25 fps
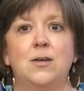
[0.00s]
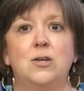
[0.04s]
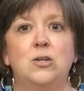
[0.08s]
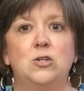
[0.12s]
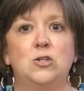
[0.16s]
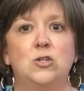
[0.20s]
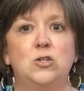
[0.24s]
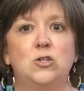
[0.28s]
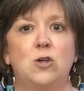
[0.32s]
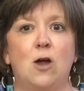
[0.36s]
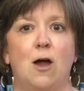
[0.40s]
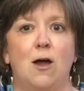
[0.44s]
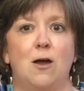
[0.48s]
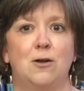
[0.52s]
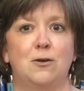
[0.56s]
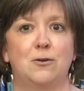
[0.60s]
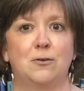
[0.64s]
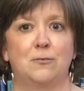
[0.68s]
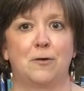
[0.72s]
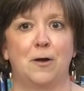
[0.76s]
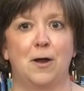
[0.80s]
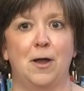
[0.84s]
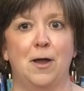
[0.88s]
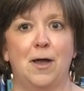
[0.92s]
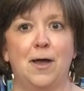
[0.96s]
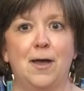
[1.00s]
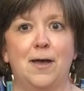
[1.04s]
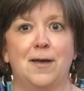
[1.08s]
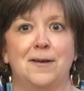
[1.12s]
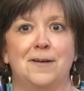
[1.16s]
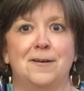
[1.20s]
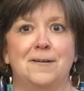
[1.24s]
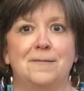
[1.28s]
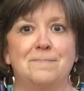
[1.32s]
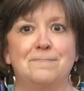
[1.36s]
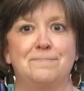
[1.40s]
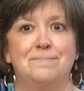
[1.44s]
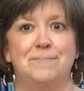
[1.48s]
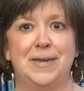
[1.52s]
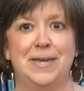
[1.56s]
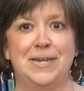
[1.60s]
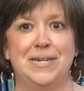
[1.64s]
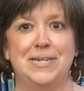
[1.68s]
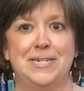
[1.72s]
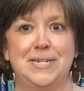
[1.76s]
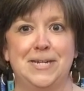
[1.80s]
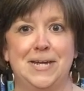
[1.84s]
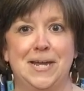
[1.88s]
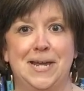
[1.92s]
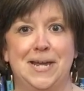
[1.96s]
genre
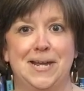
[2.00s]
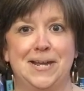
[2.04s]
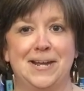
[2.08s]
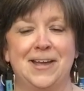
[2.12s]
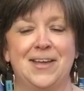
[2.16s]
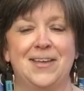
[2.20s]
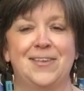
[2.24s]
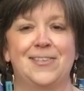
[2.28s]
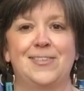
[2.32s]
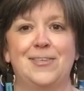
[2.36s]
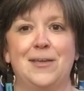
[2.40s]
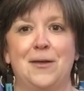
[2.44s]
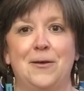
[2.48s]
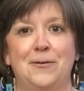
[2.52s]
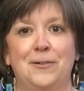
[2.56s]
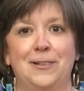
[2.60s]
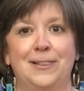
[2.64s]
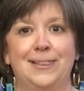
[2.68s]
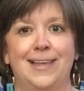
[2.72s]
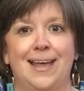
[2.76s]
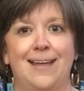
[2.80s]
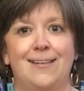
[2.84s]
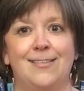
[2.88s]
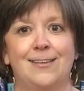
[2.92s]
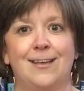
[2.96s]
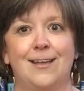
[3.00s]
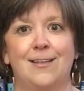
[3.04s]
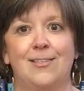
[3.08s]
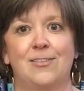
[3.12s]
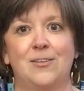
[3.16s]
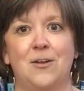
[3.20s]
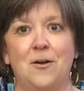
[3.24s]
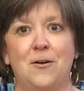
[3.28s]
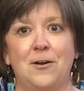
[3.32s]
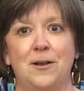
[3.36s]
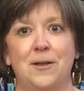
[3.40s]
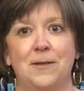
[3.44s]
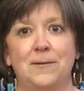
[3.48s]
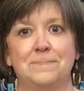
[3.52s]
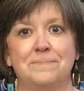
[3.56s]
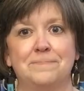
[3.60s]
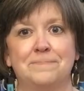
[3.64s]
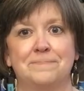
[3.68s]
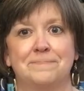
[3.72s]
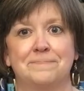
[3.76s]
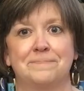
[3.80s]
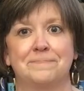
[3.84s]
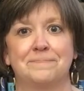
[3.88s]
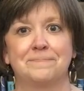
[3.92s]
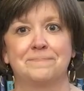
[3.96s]
bending. So let's get started.
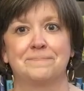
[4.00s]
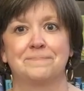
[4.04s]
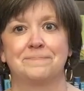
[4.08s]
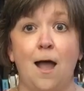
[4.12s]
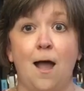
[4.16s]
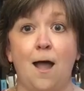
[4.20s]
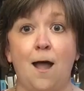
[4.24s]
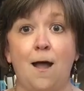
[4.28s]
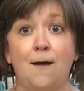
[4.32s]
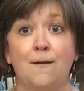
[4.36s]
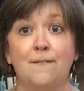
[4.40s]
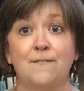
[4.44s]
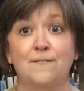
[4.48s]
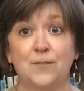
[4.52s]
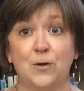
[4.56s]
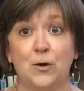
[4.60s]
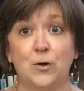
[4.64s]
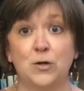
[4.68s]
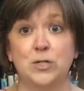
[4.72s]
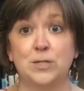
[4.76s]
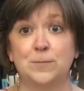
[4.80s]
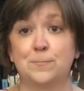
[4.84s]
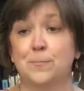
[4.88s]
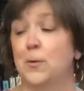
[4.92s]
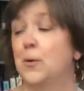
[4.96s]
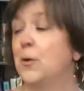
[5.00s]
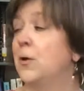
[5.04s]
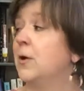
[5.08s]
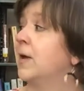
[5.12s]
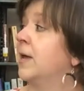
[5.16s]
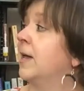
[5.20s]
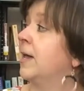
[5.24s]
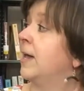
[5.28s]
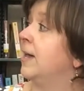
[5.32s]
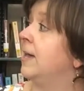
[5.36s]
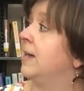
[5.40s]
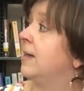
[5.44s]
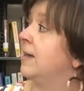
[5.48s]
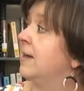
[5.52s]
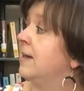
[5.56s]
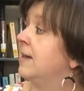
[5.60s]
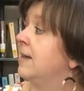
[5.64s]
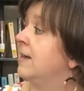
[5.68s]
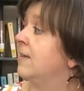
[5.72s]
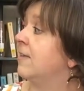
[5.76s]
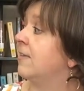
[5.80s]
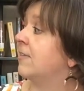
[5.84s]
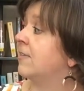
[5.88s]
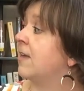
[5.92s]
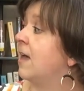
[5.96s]
Our first book
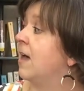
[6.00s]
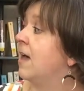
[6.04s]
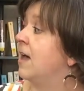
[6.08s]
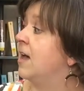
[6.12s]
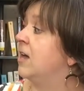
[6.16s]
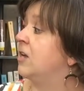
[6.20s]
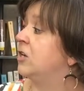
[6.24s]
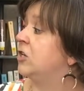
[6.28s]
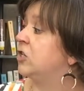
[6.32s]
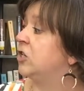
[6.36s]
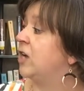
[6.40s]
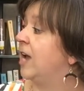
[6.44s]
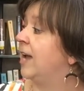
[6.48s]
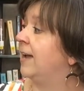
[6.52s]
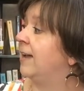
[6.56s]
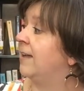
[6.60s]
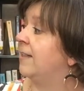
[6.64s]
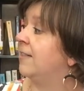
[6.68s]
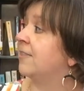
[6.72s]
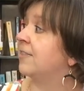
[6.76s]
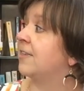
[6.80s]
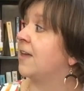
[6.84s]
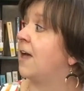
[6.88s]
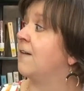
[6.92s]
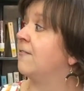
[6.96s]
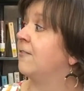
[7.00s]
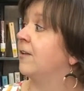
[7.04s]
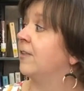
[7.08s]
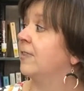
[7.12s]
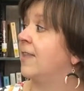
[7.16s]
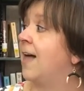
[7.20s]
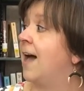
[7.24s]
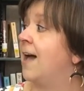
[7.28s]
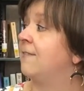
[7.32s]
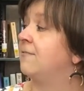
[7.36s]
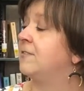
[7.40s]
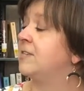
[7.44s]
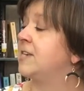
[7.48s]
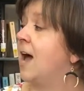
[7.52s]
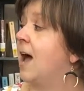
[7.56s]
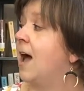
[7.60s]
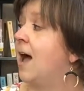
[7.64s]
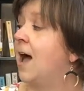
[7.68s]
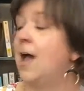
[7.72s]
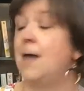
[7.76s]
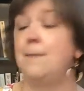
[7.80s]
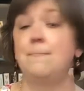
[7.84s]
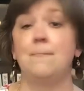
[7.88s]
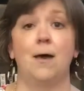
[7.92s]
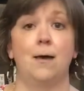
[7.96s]
is Chance of a
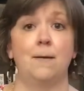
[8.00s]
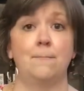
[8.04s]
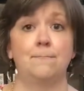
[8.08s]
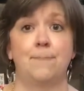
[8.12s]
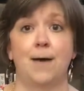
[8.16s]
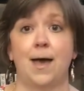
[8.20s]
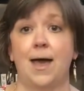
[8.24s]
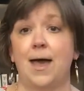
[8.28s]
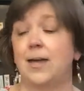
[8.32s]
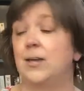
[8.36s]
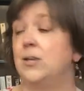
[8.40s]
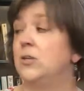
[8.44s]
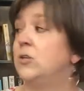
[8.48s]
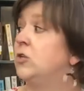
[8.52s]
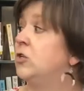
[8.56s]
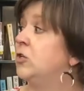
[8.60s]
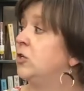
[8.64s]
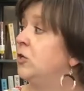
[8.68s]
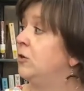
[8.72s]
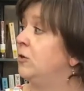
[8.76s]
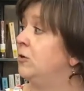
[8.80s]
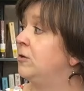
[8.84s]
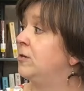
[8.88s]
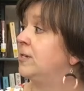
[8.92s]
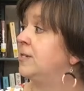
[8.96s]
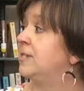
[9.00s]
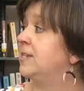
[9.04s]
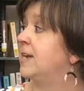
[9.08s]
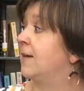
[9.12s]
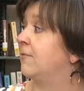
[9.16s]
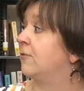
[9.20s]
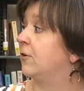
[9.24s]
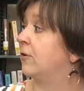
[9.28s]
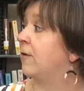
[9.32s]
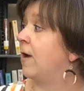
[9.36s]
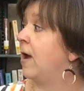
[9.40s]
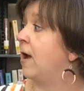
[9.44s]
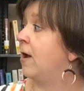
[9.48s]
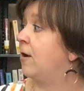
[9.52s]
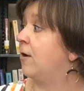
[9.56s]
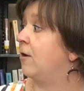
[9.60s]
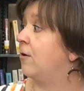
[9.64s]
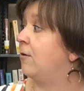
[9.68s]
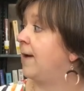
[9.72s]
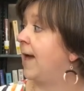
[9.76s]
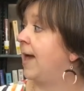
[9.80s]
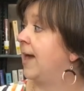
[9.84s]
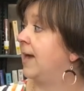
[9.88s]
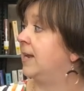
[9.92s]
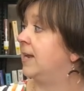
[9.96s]
Lifetime by Jude
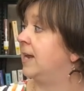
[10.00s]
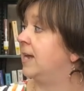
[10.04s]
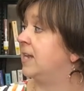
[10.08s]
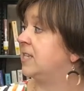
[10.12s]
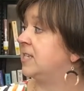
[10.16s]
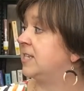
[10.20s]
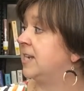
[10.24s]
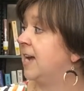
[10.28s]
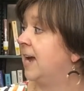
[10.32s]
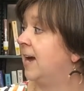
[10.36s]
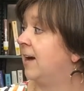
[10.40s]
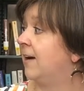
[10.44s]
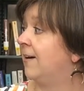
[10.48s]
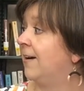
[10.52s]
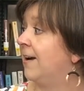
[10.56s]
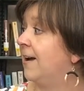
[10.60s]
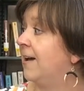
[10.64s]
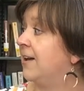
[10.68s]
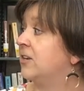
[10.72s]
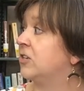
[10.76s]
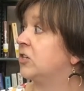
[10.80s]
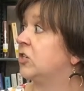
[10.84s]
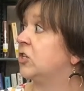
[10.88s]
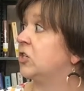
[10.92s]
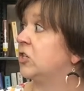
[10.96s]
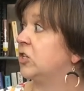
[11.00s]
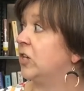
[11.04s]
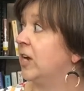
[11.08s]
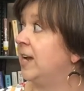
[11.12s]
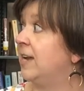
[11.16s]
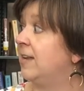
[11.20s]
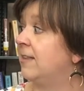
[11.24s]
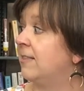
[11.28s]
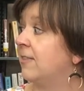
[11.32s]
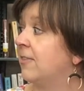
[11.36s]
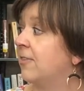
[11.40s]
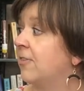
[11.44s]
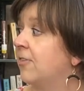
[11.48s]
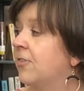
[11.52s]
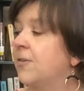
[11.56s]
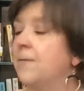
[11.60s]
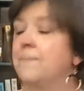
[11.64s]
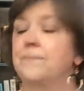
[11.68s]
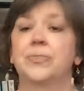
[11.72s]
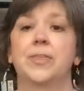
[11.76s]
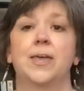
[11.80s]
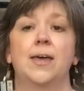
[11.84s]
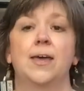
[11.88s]
Deveraux and Tara Sheets.